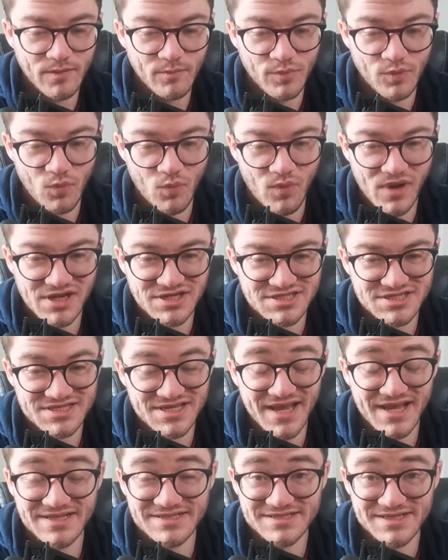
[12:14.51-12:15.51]
But which
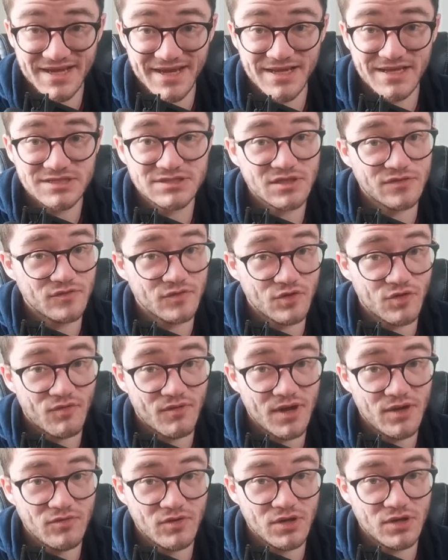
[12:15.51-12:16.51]
set takes the
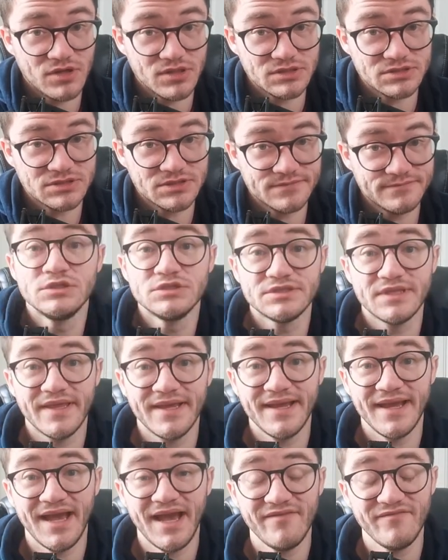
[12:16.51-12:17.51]
crown, guys? So there
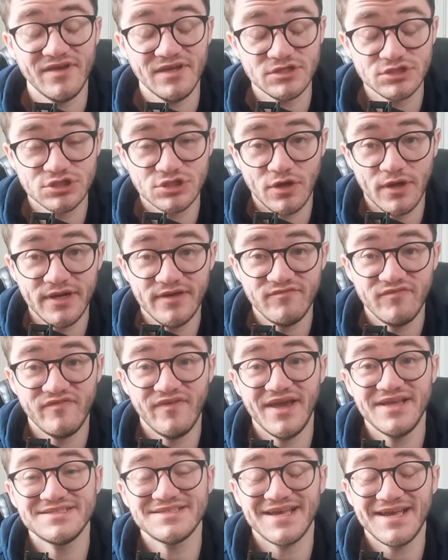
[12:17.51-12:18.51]
you have it. Shining
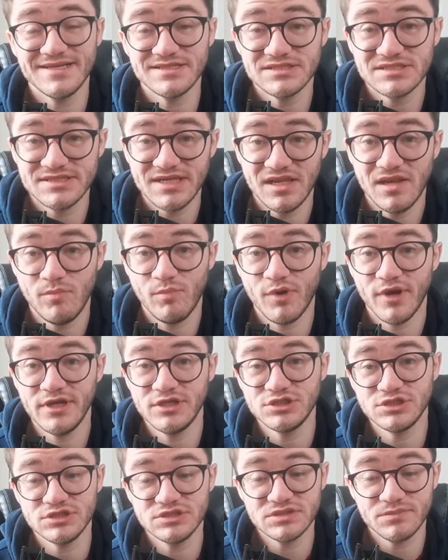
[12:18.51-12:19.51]
Fates and
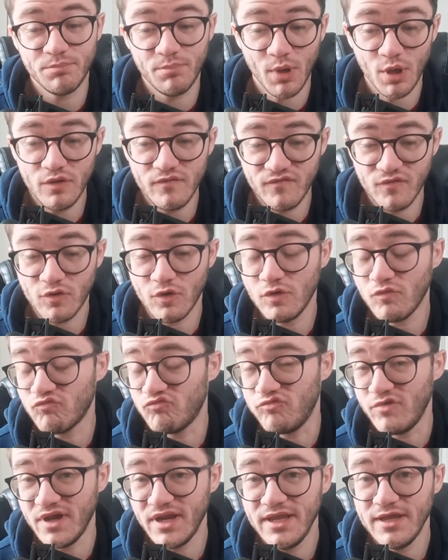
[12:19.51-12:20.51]
Celebrations both got
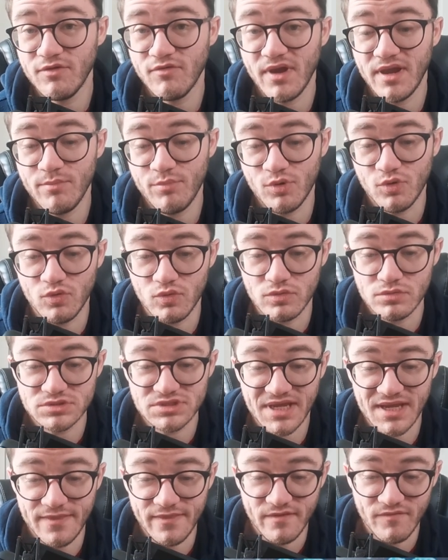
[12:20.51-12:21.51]
really great pulls
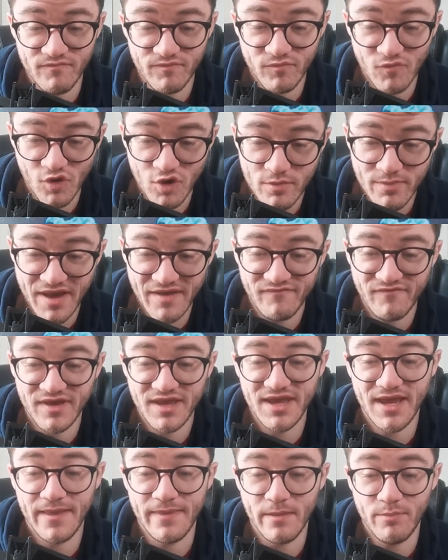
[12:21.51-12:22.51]
in the Crobat
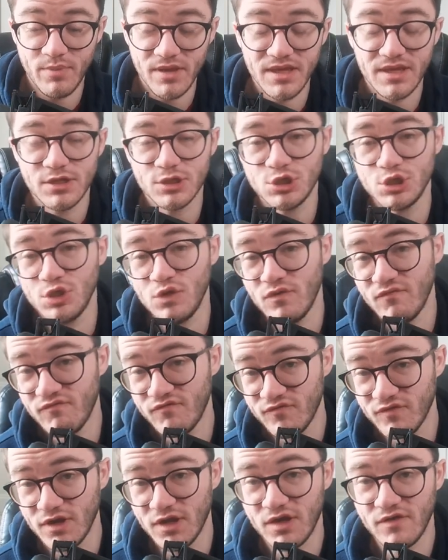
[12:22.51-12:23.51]
V and the Pikachu
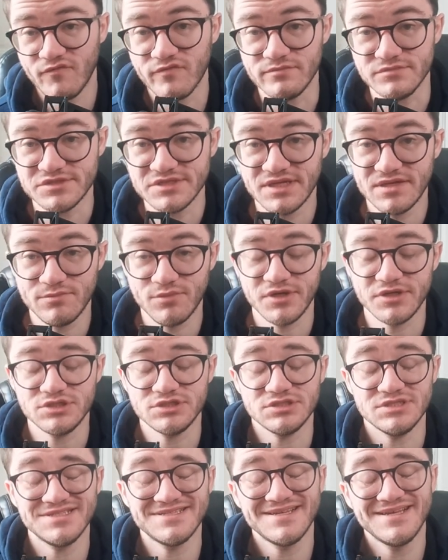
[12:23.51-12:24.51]
full art from
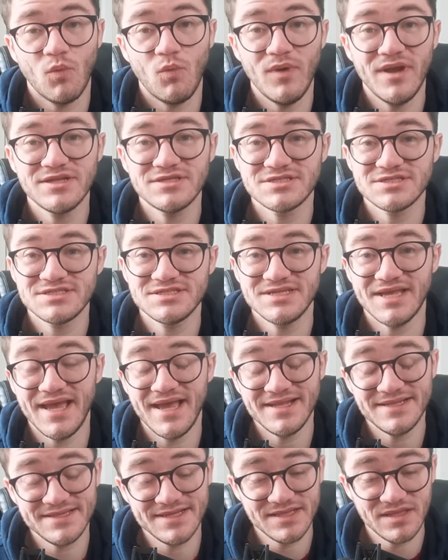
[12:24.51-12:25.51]
Celebrations. Which
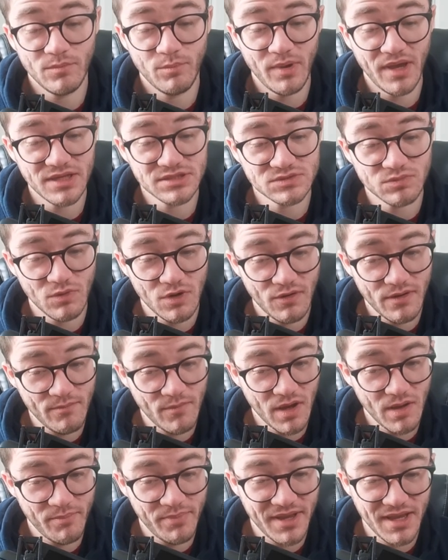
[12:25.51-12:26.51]
set did the best? Well, in
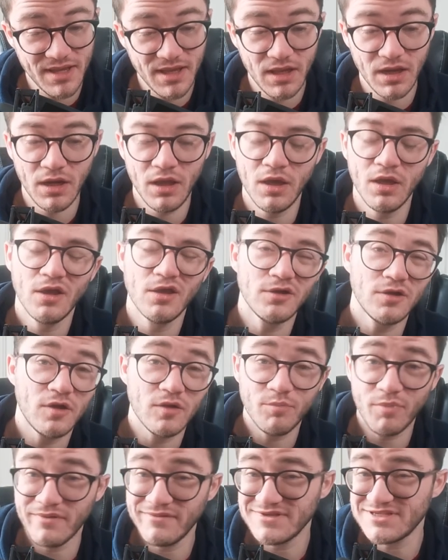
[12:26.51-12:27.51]
my opinion,
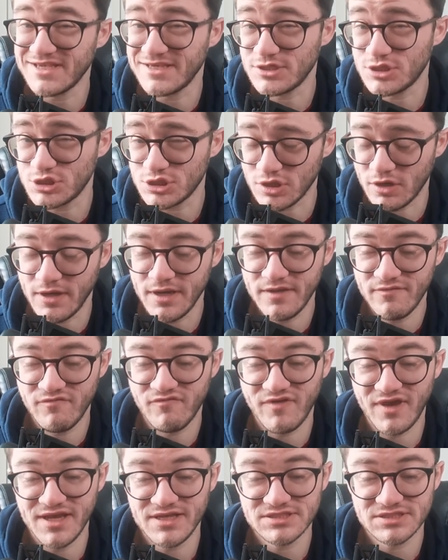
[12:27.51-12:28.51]
I'd probably say Shining
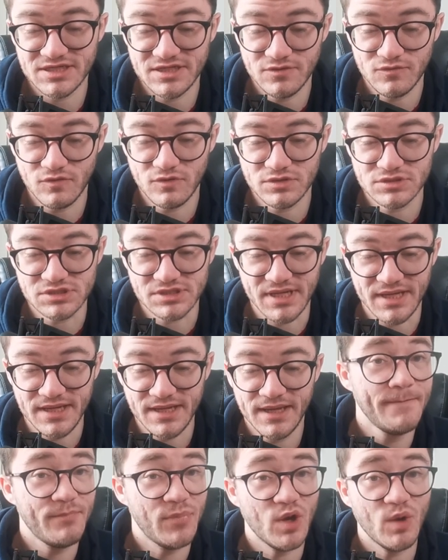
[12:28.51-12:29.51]
Fates, in all honesty.
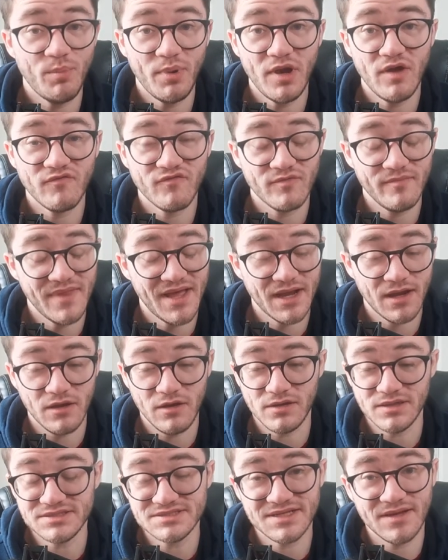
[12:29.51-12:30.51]
But apart from that,
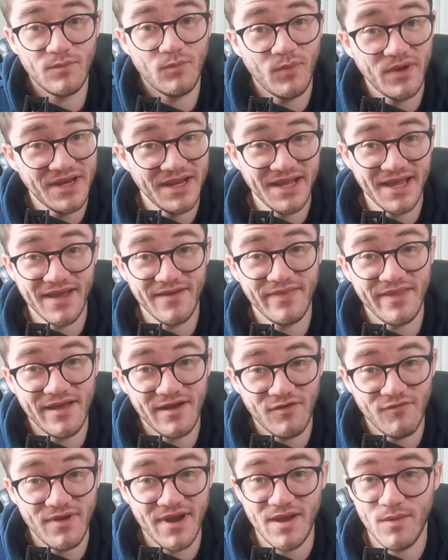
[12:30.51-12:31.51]
guys, we didn't get
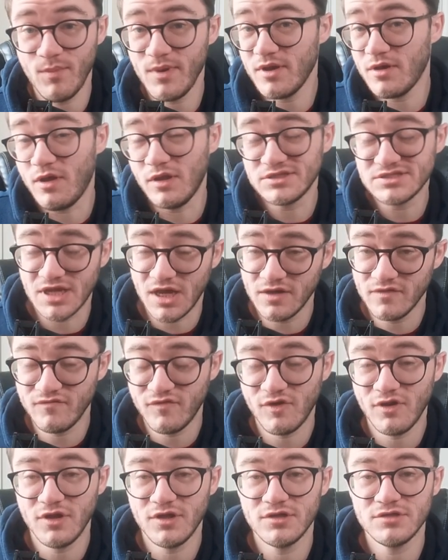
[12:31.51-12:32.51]
that great. We got a ton of
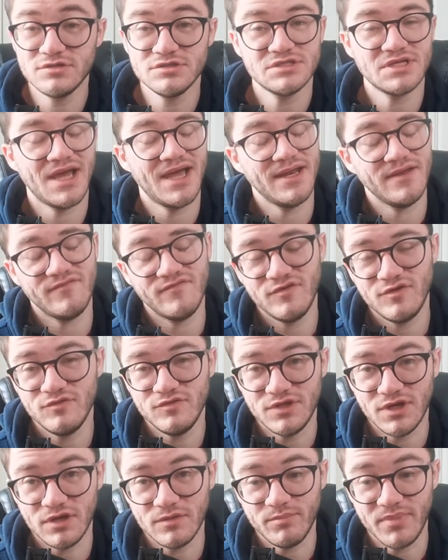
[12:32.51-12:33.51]
holos and a few
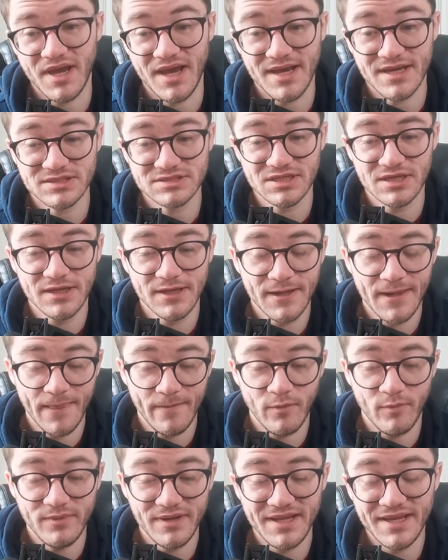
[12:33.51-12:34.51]
dud packs,
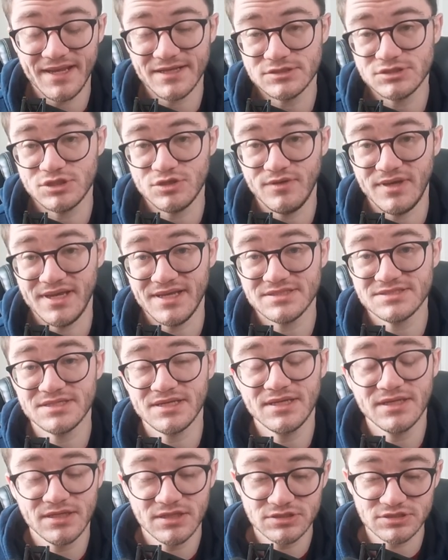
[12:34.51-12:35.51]
but we did get two hits.
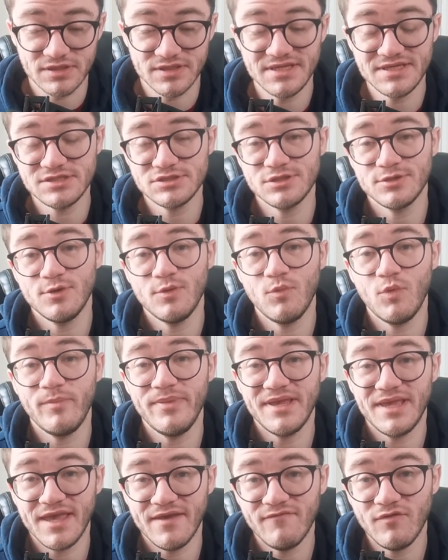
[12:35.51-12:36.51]
So these two will
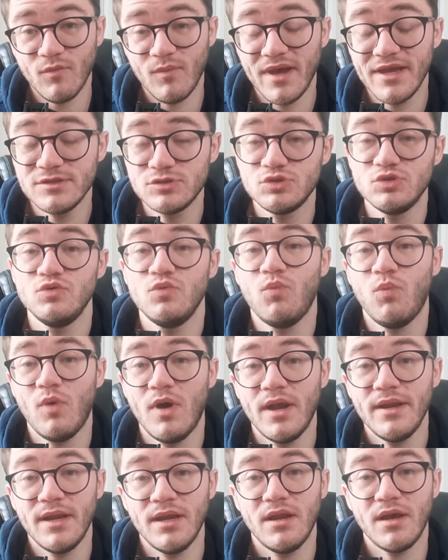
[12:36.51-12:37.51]
be given away to
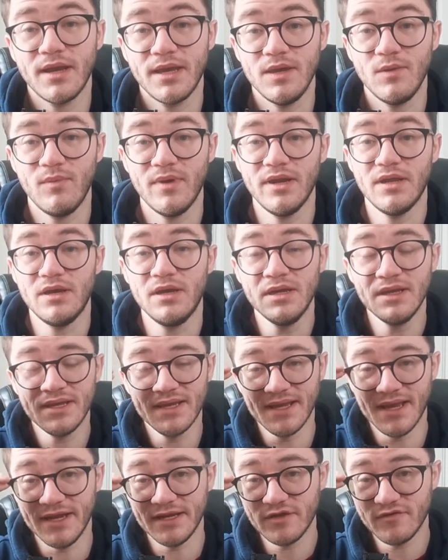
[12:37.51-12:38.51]
one lucky winner.
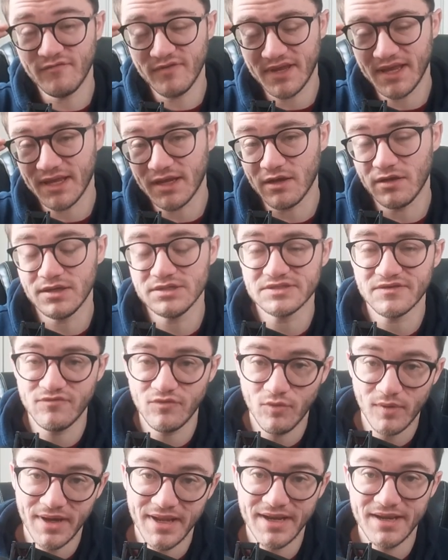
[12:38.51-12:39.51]
And don't forget, guys, if
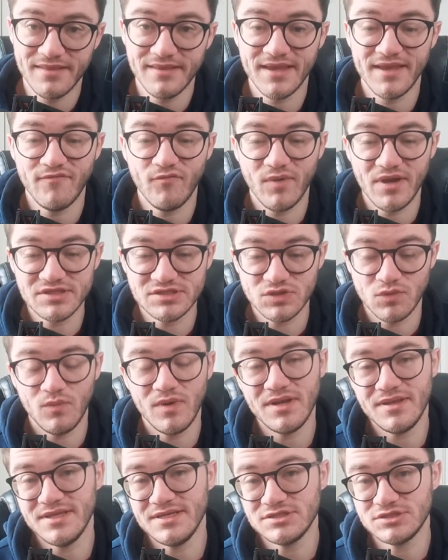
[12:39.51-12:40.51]
you want to enter the giveaway to
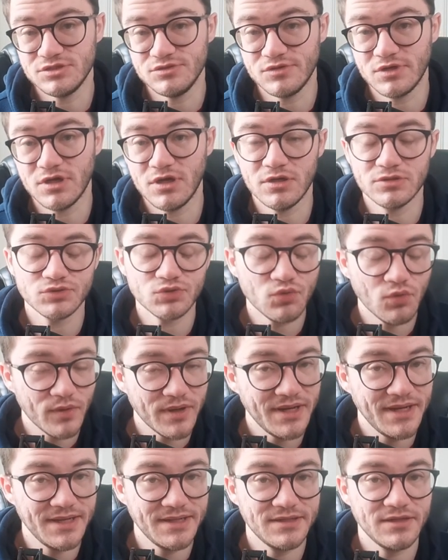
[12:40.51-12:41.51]
win these two cards, all
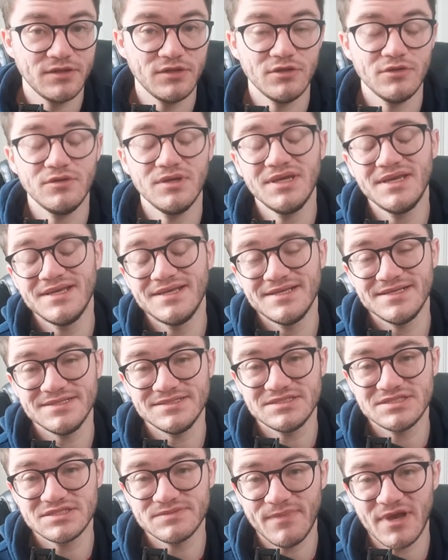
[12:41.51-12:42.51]
you need to do
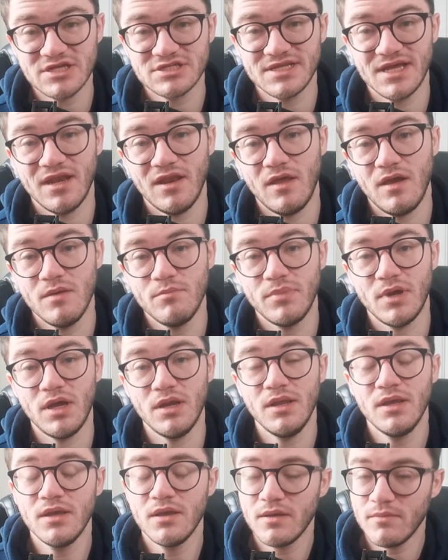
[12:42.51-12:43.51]
is smash that like
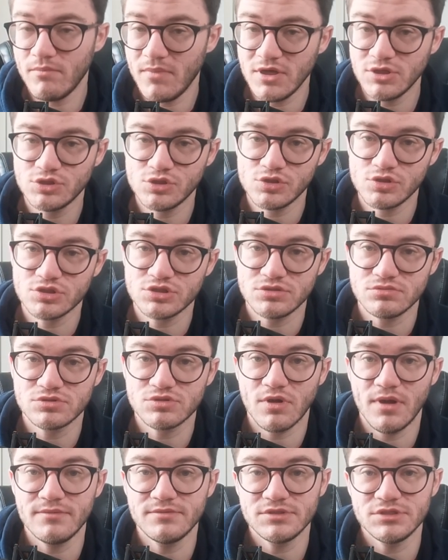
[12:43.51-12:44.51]
button, make sure you're
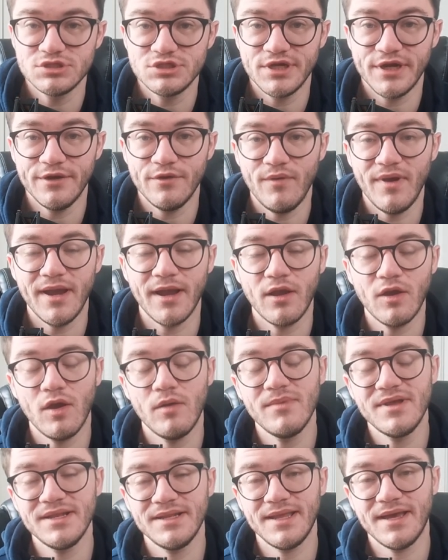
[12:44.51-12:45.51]
subscribed to the channel, and
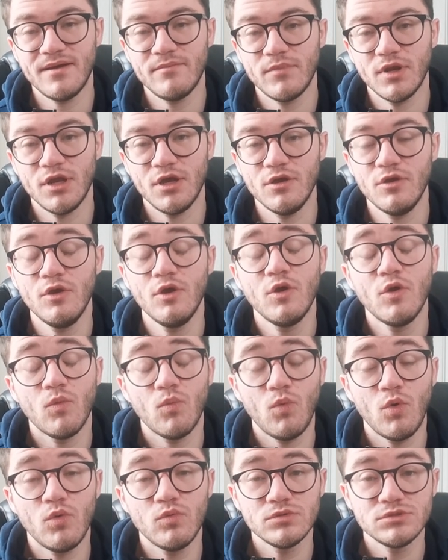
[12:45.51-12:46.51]
comment down below
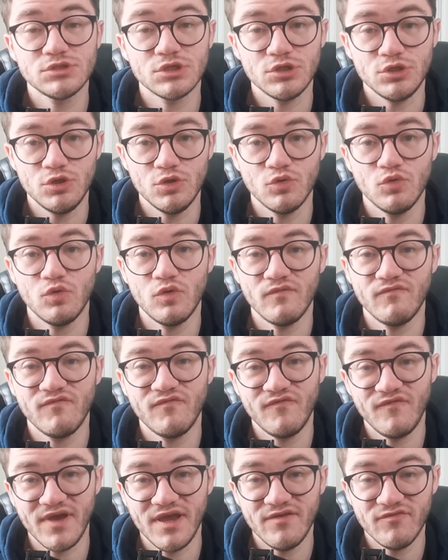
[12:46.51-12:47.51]
what was your
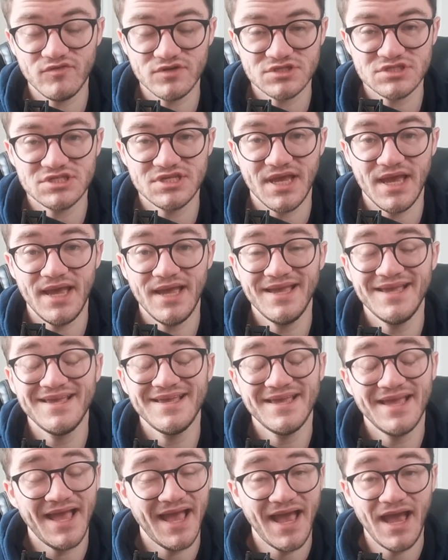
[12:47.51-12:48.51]
favorite set
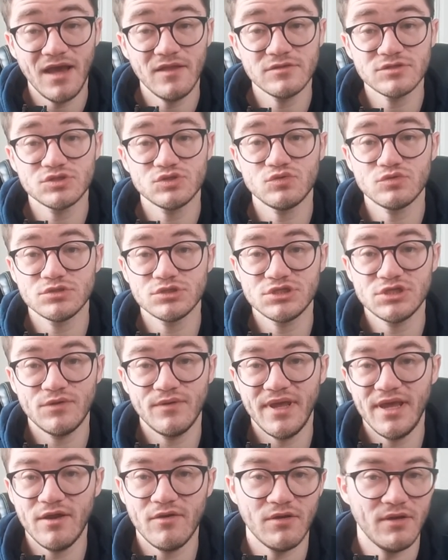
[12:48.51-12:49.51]
out of the Sword and Shield
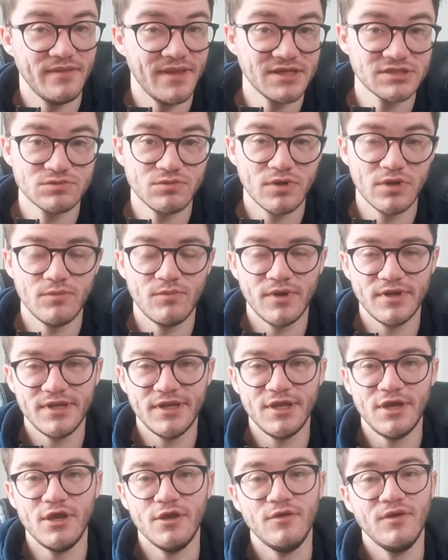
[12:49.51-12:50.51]
era. That's what I want to
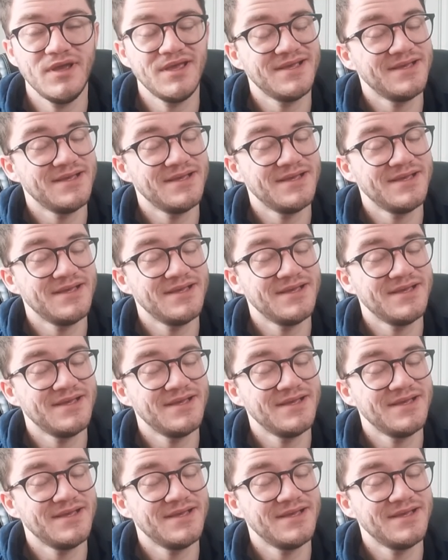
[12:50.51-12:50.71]
know.